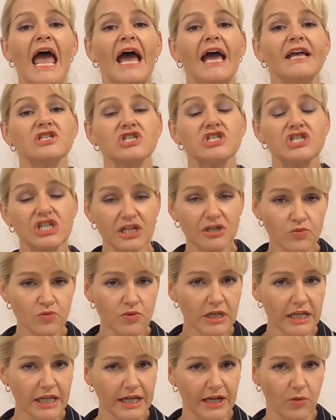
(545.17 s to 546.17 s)
And
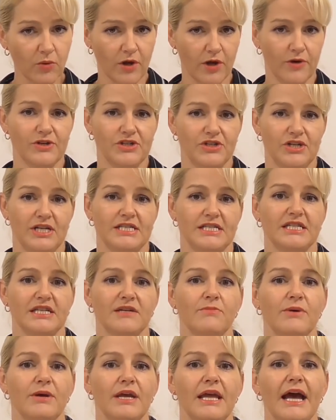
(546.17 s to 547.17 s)
generally, we're
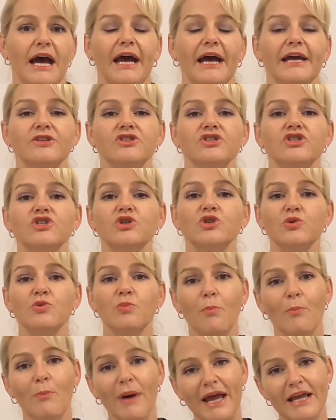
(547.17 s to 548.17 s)
adjusting pH to
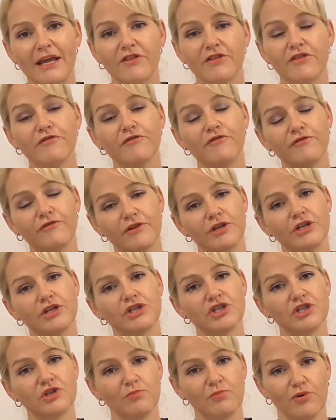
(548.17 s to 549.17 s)
make the
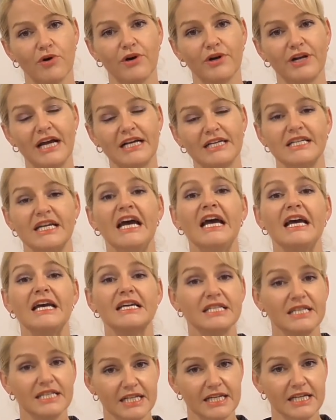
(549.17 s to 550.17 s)
finished product
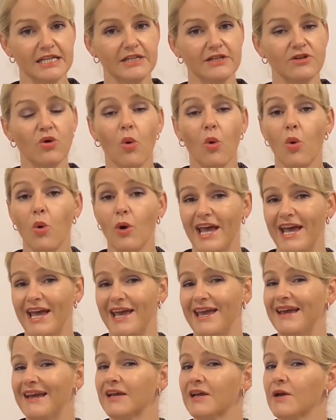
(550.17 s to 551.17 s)
skin or
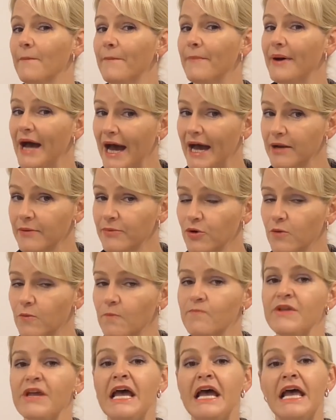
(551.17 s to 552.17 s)
hair
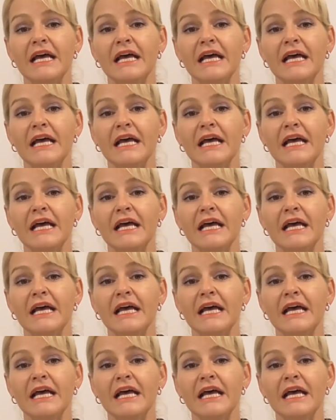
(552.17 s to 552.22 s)
compatible.